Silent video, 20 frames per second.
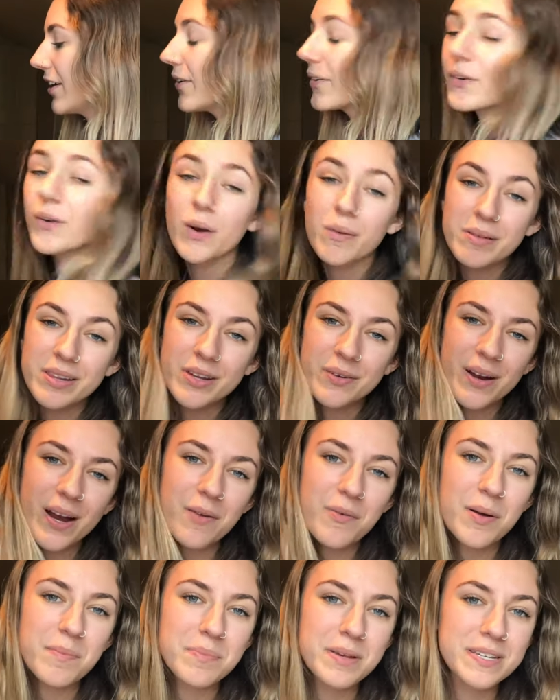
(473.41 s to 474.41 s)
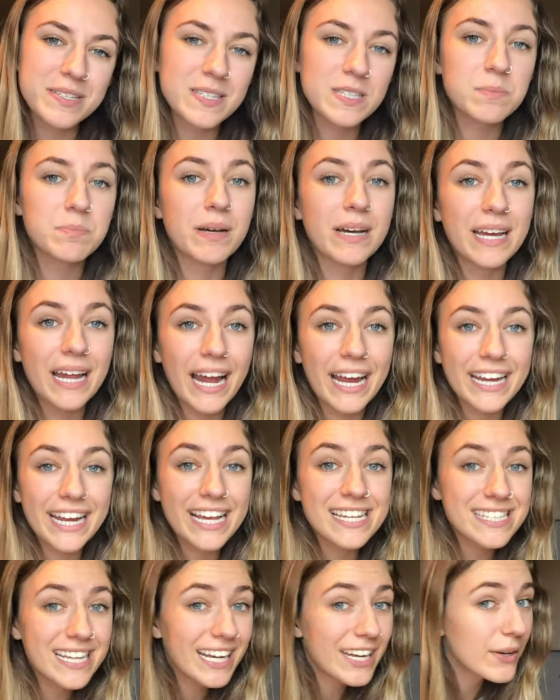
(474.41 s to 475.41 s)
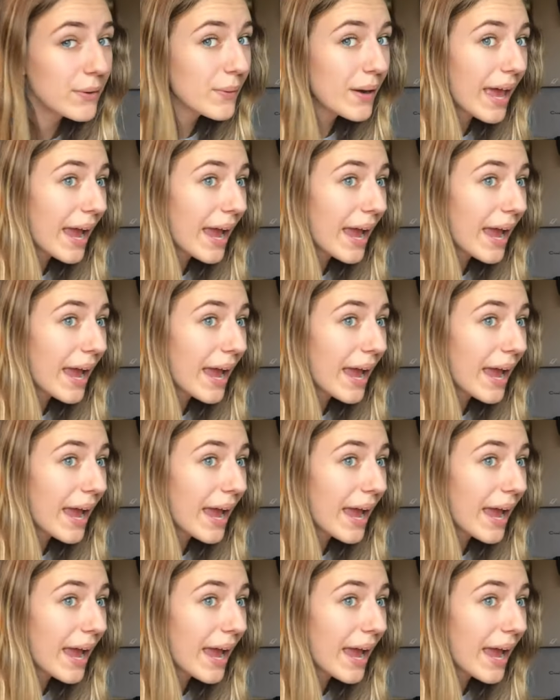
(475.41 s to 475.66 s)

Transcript: I don't normally wear one pieces, but I guess I do